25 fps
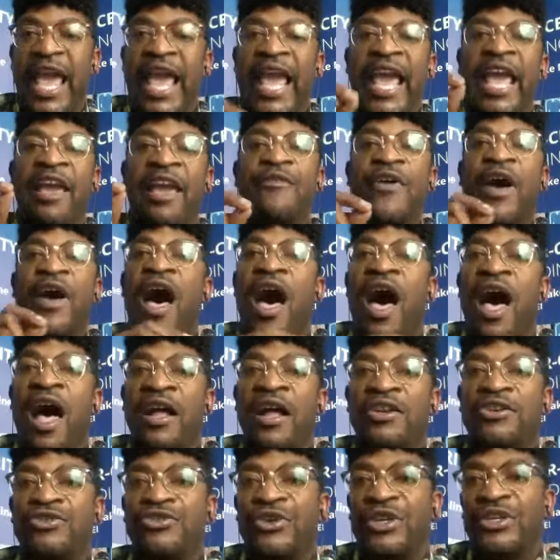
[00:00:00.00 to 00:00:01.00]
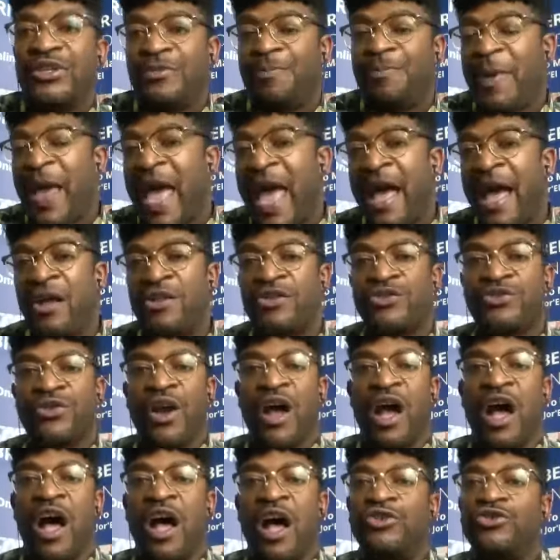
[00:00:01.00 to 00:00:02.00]
If £100 or
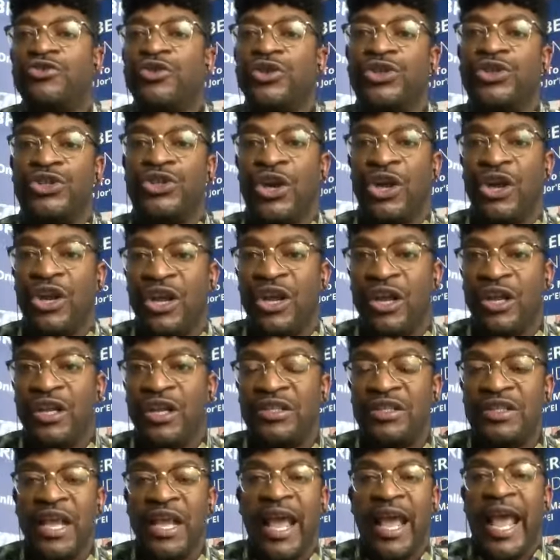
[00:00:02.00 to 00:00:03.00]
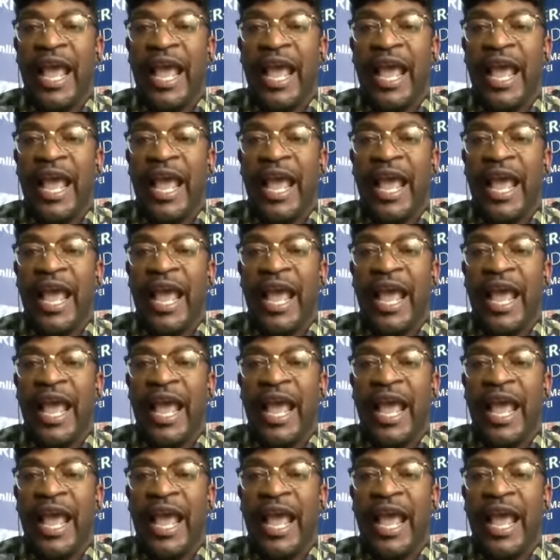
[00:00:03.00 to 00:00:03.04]
$100